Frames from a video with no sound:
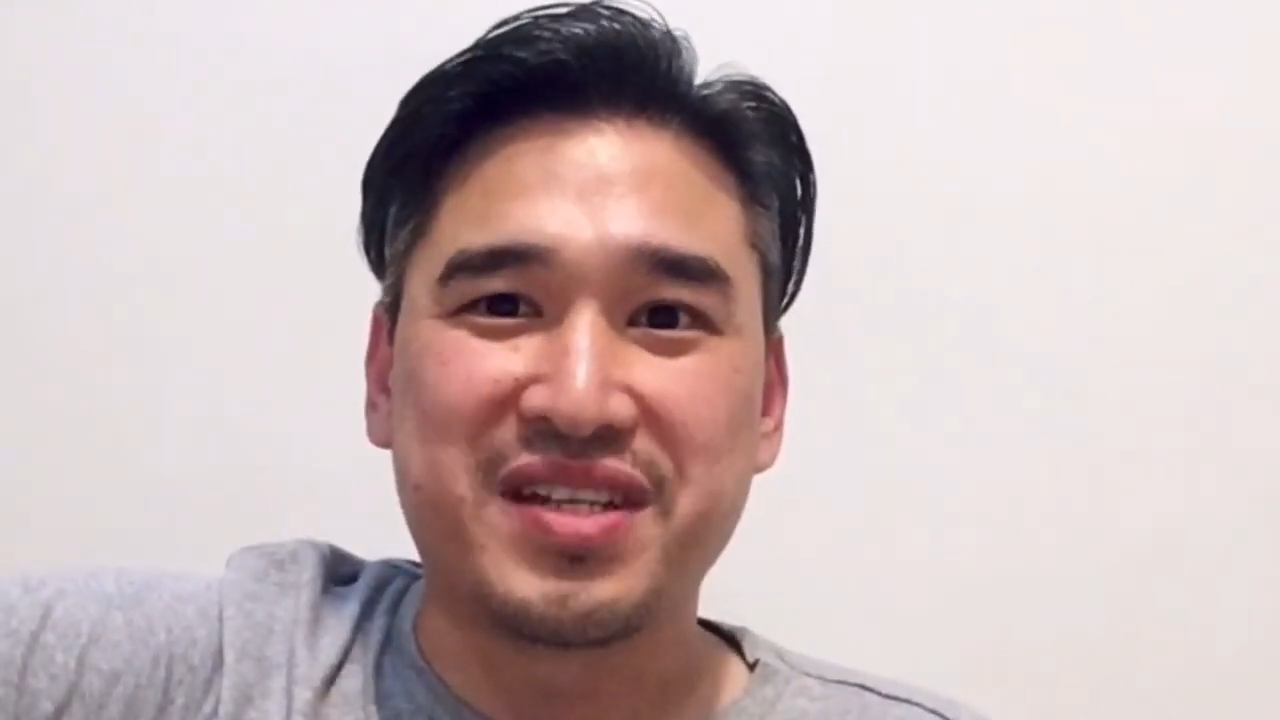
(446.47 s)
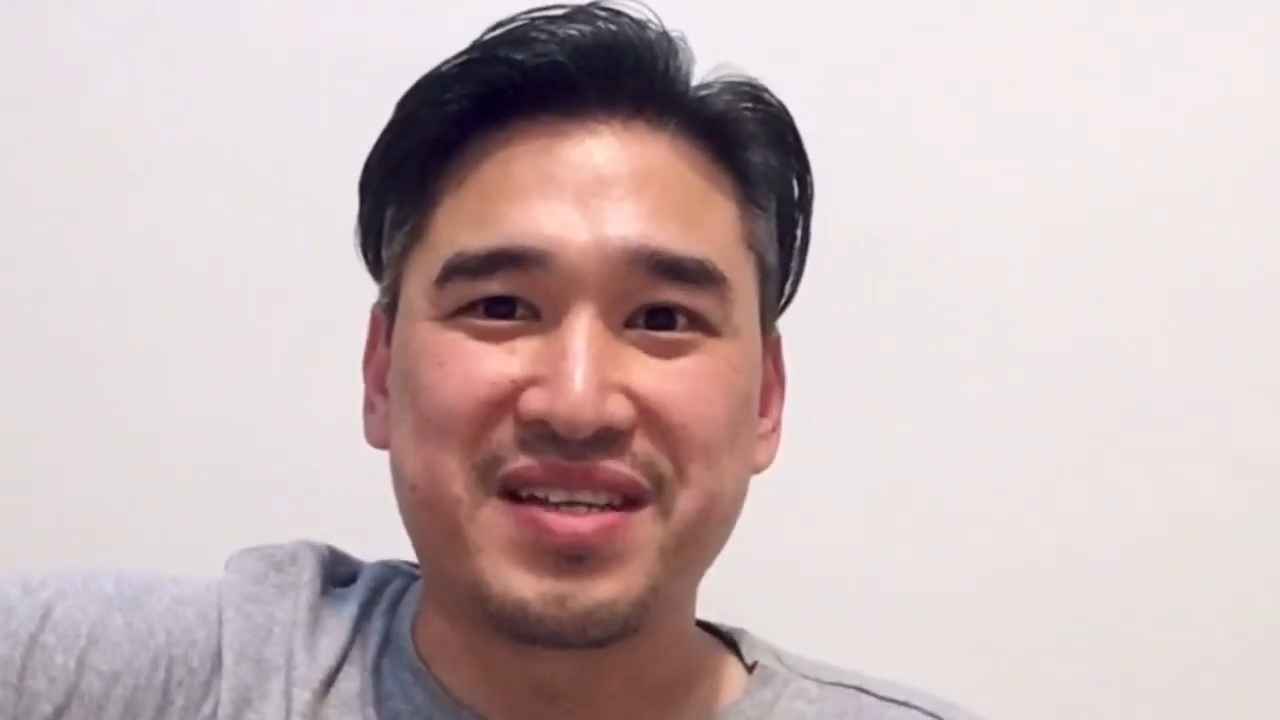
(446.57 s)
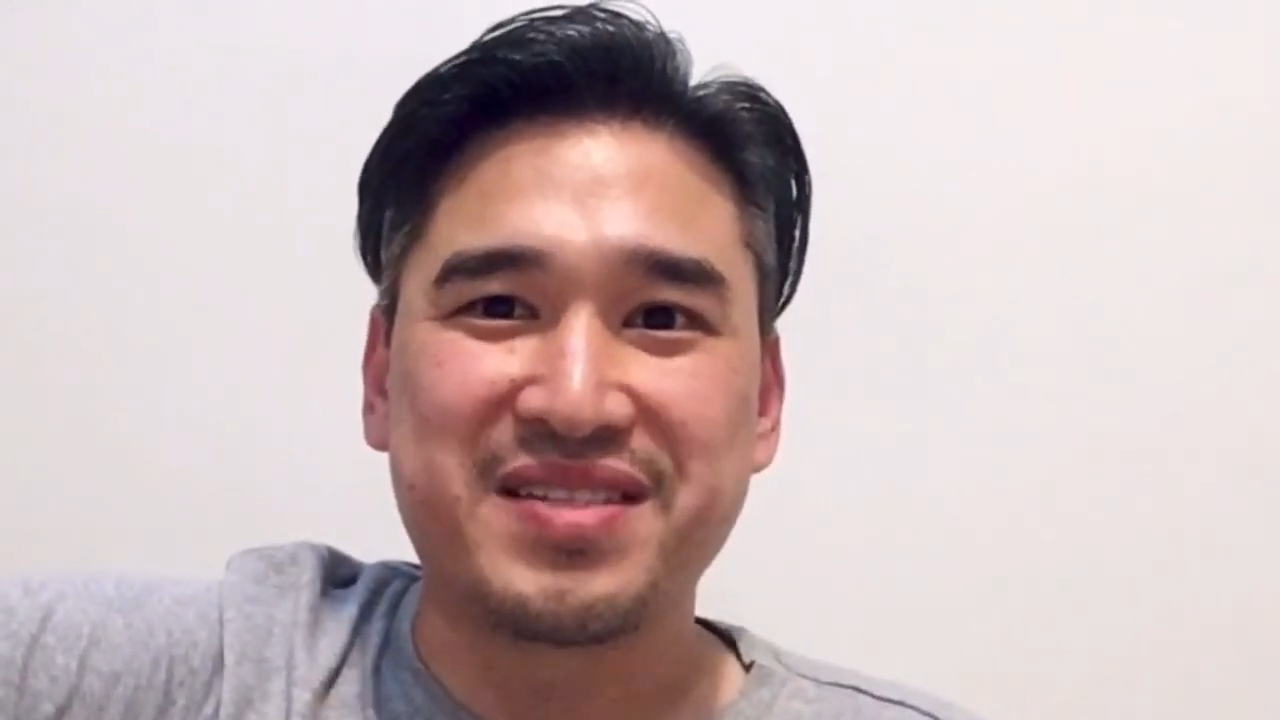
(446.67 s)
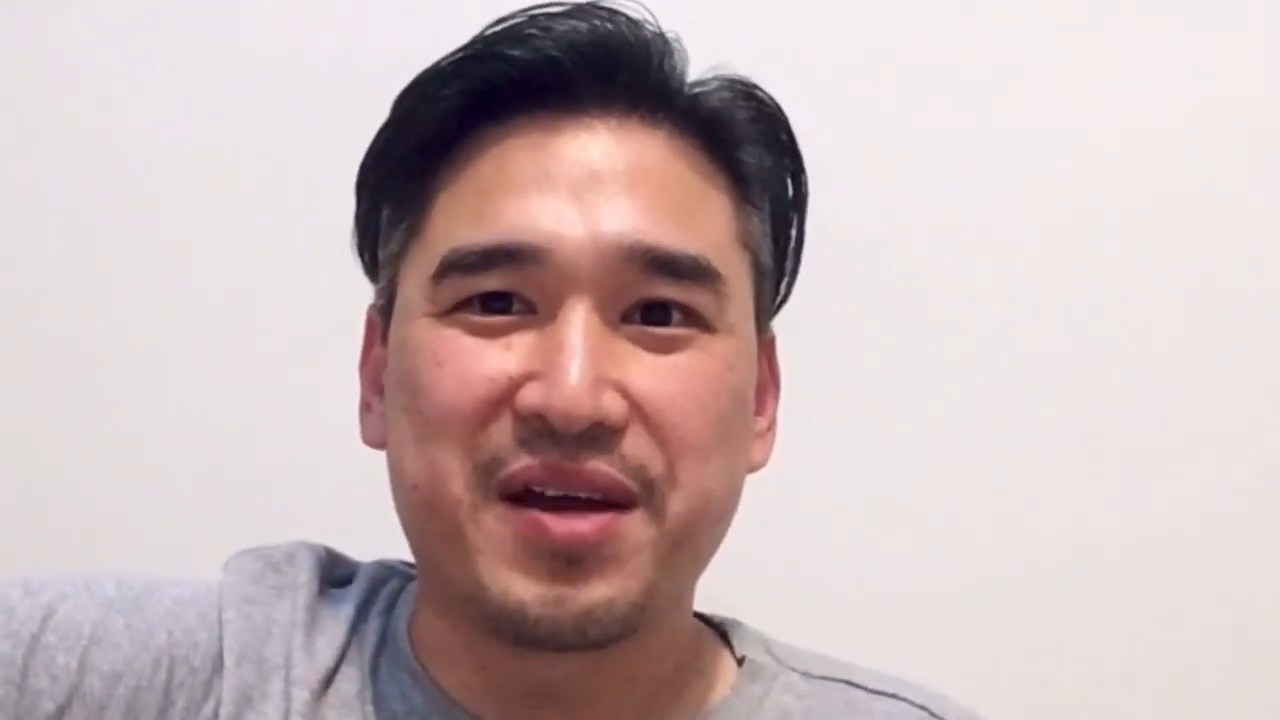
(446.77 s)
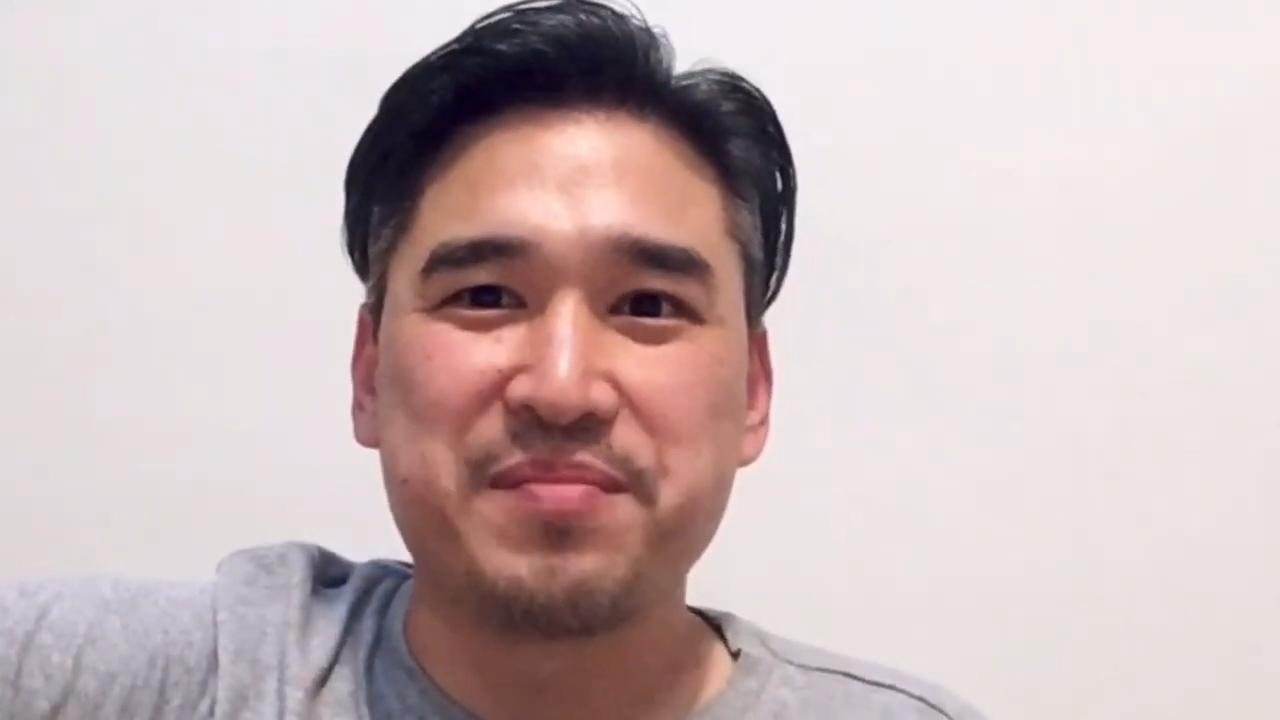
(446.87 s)

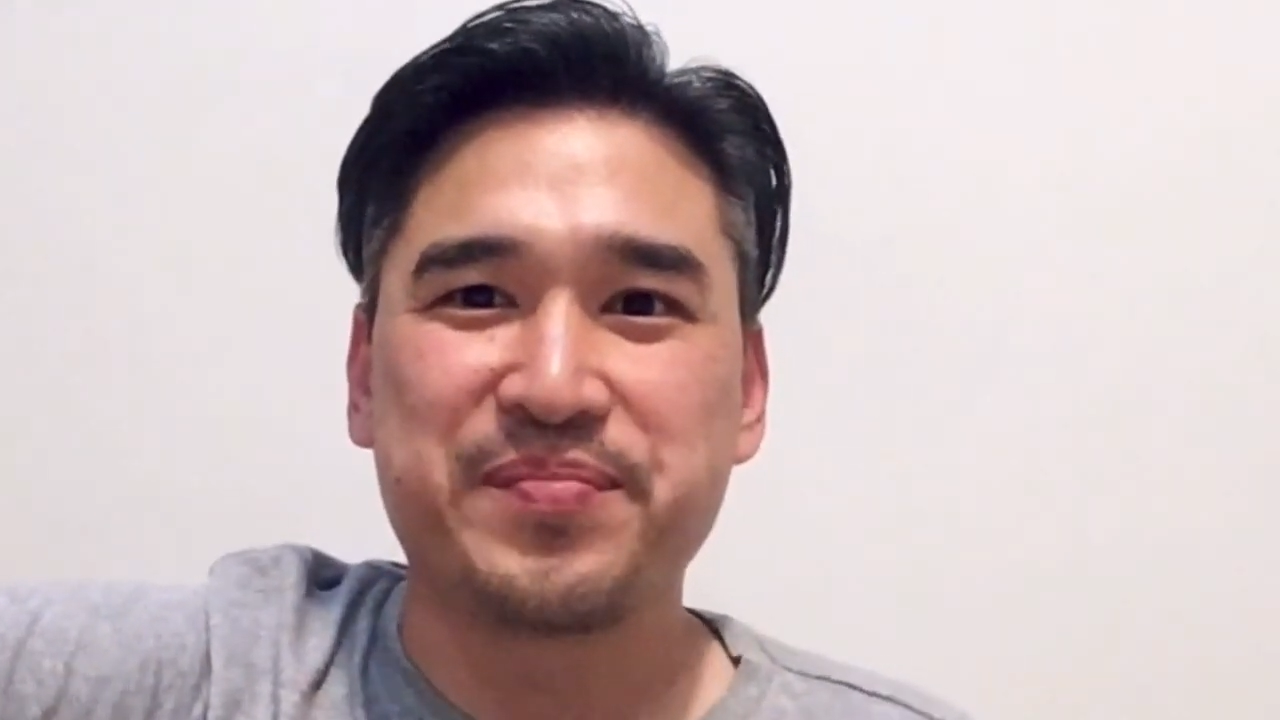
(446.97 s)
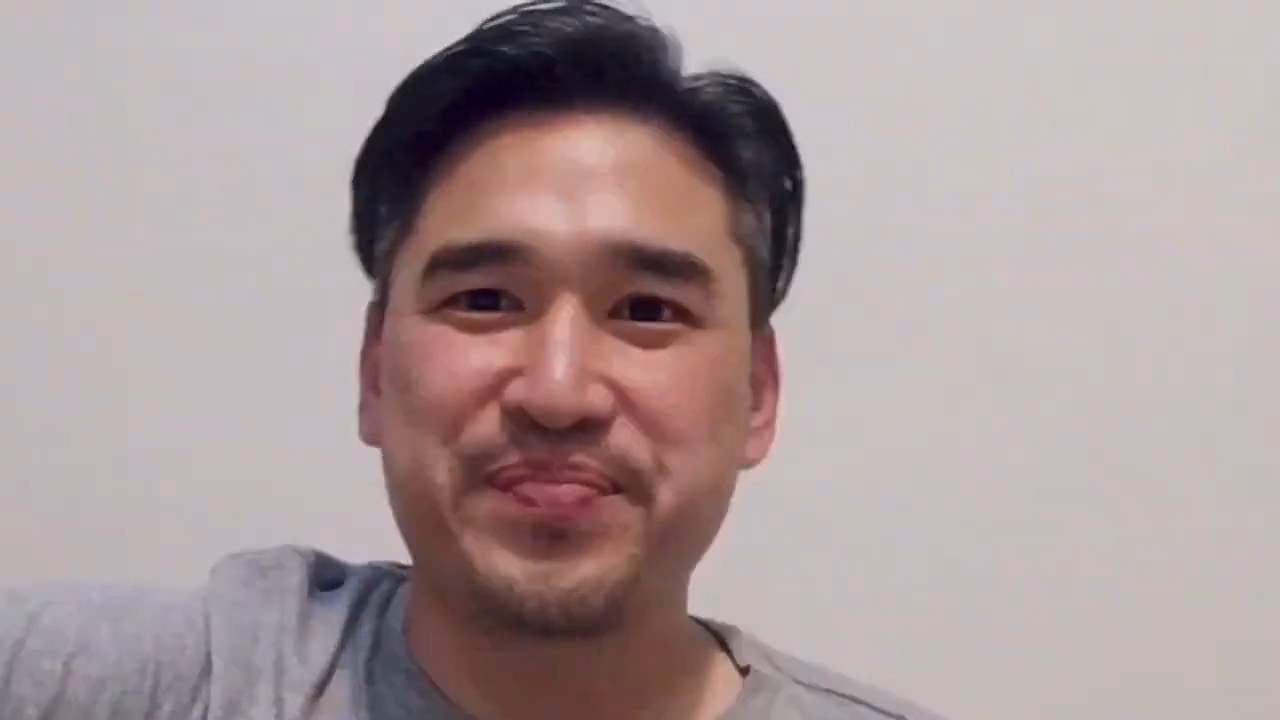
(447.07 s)
next time.